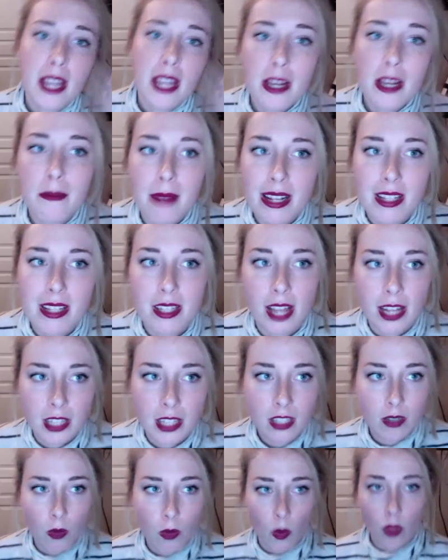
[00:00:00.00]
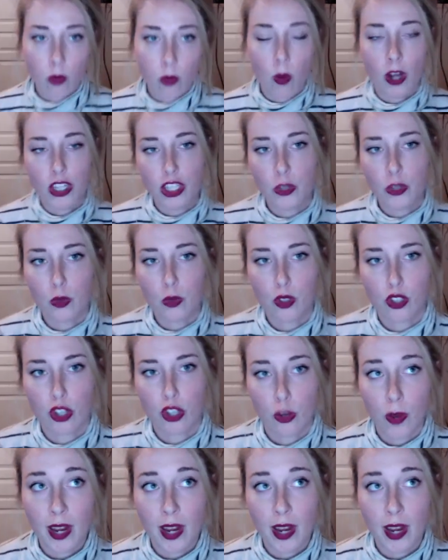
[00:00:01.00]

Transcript: made sense with what she was doing.